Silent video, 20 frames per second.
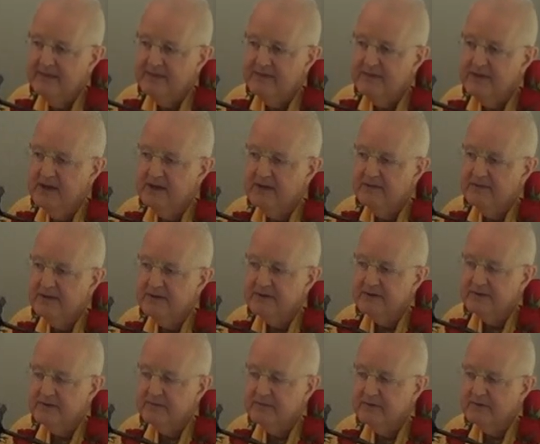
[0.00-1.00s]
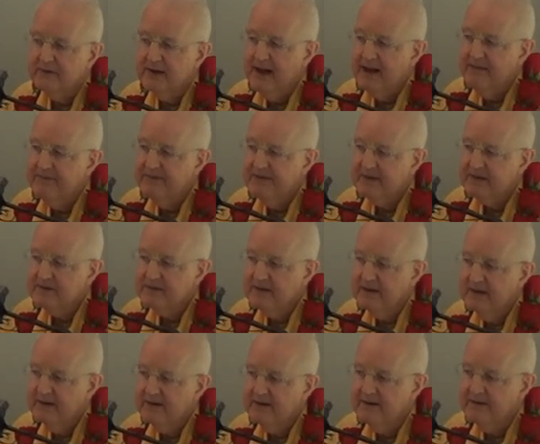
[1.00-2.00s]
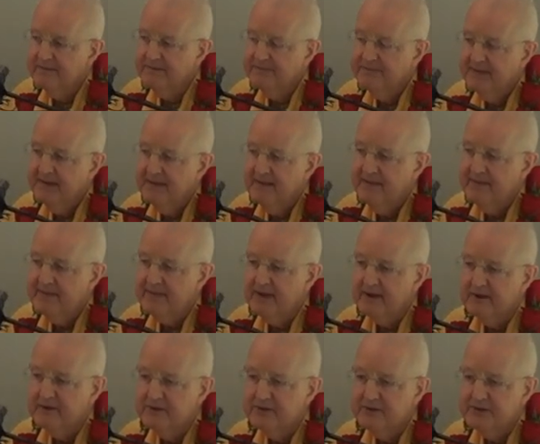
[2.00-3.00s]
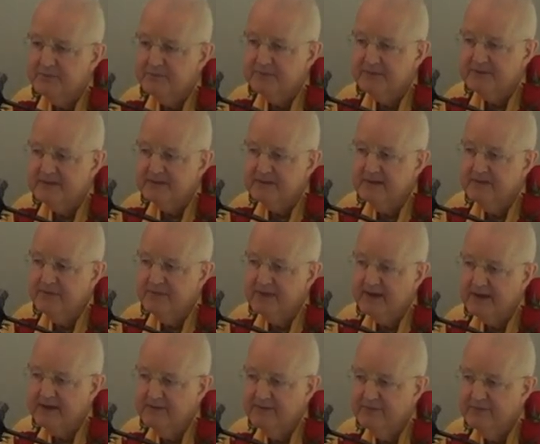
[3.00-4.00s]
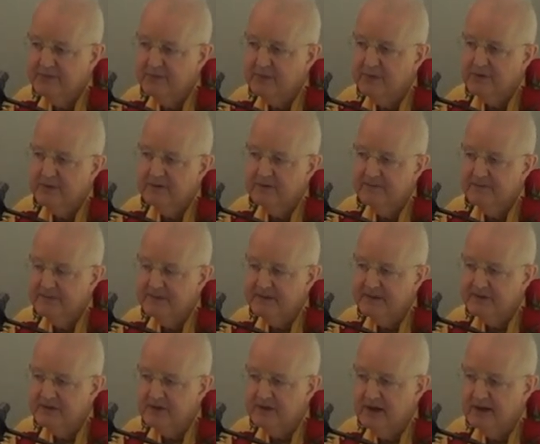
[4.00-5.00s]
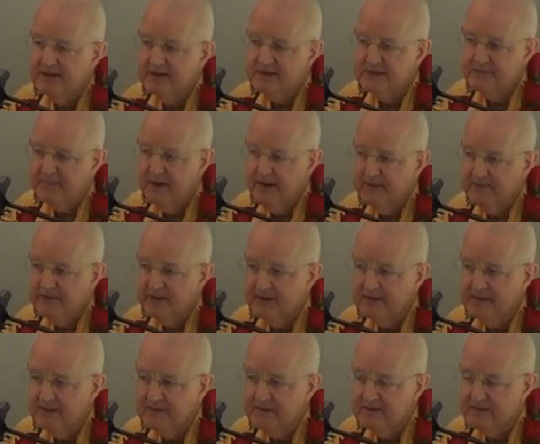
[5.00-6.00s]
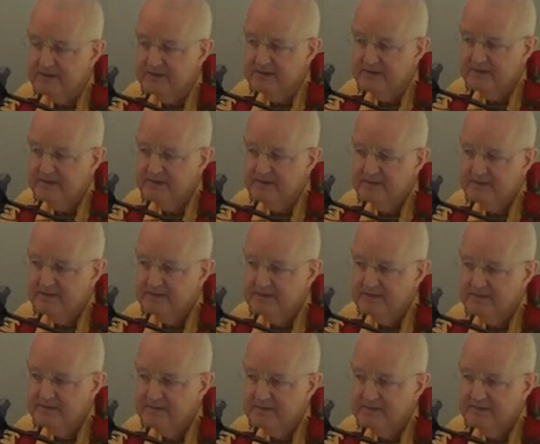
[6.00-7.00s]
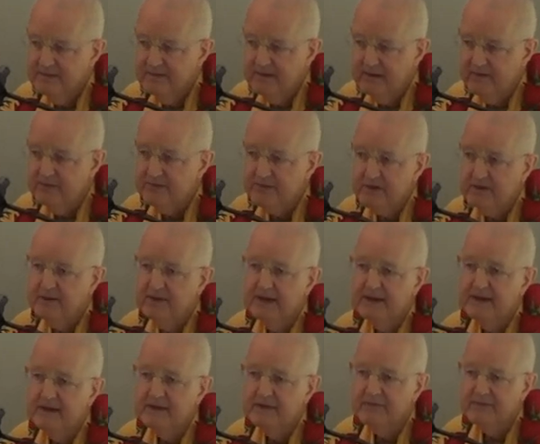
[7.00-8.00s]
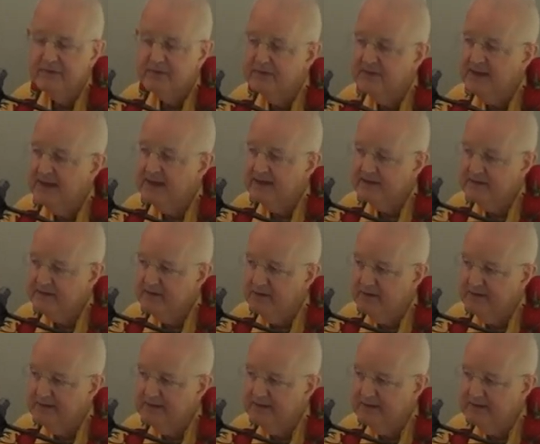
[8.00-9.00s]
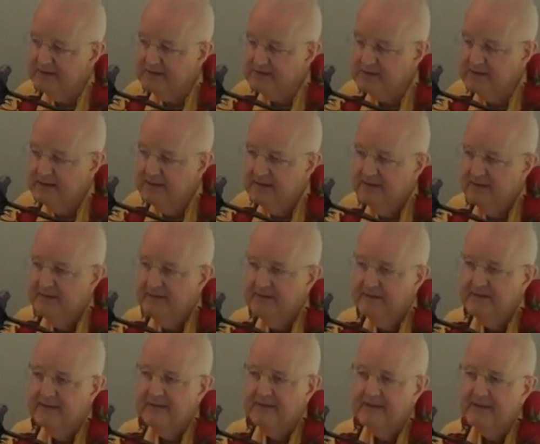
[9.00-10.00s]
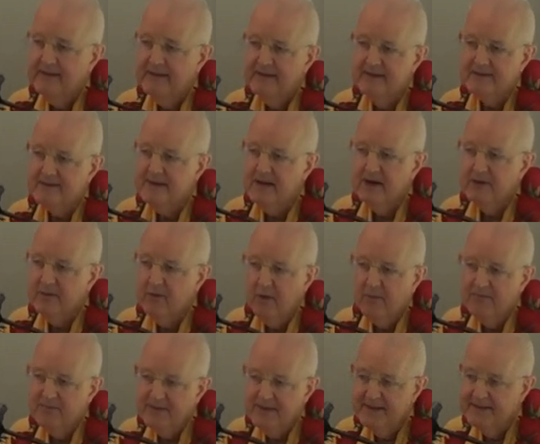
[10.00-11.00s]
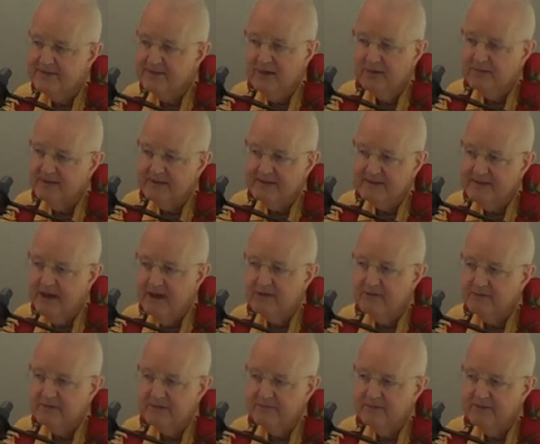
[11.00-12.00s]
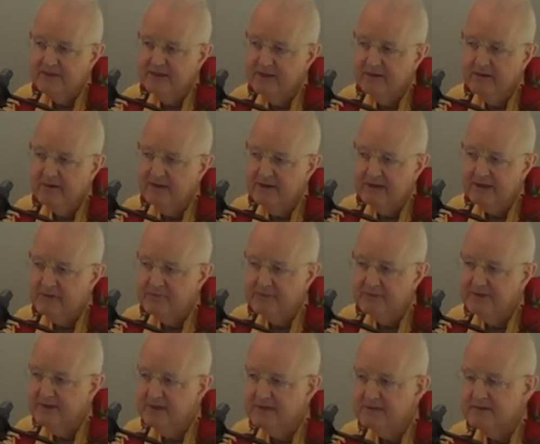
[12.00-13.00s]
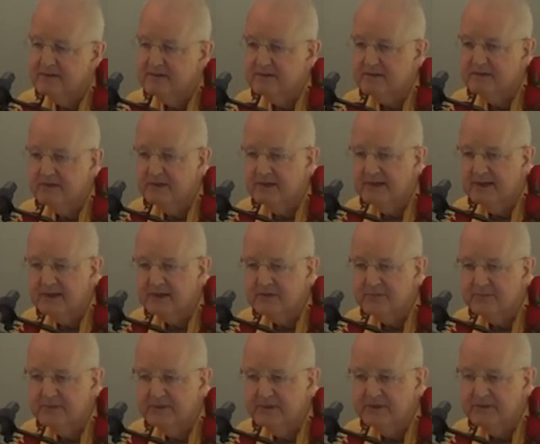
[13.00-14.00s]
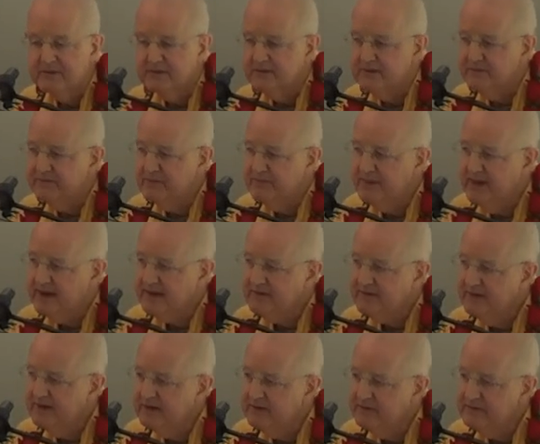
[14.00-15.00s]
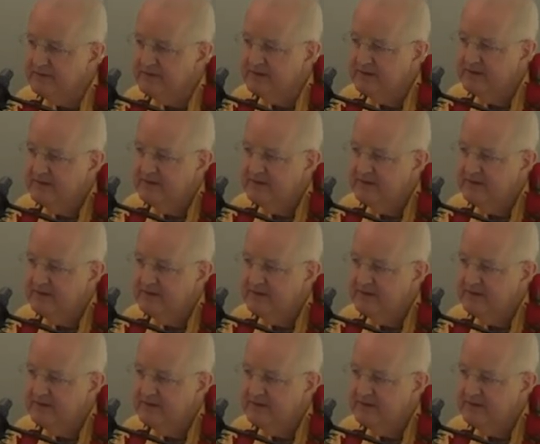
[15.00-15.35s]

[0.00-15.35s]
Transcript: there, there are some graphics here that are specific for the Chinese population. It was created for that audience. It's not it's only not only for that audience, but that's just a little explanation of the background